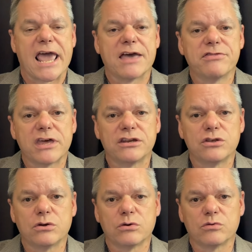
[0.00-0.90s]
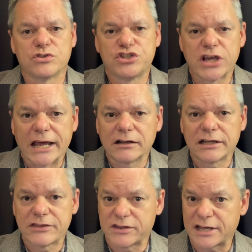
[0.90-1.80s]
And then you
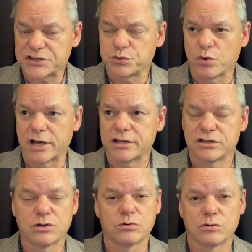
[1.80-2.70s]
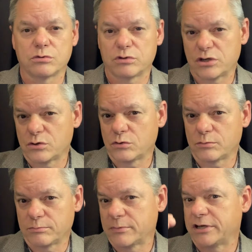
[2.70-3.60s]
gently, the next one,
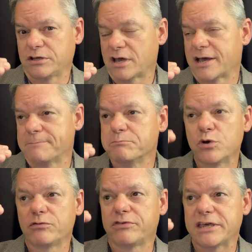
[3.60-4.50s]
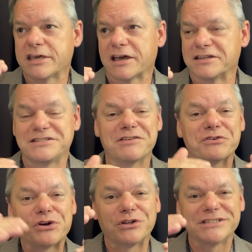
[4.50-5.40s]
you move the
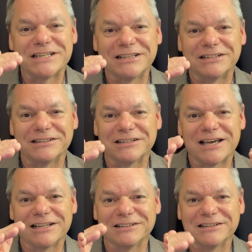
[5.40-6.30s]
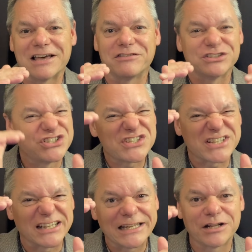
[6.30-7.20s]
difficulty level just
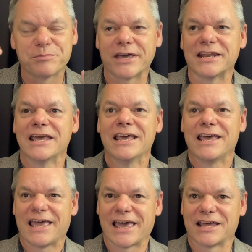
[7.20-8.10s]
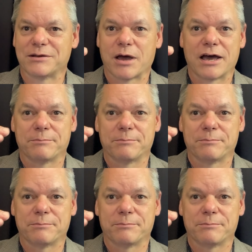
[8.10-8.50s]
a little bit, and